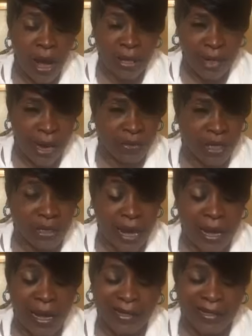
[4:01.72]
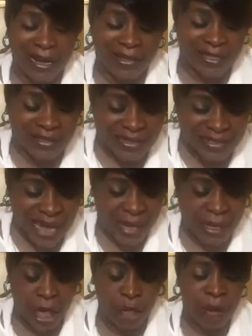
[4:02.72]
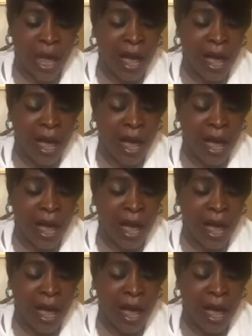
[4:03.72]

another day, another second,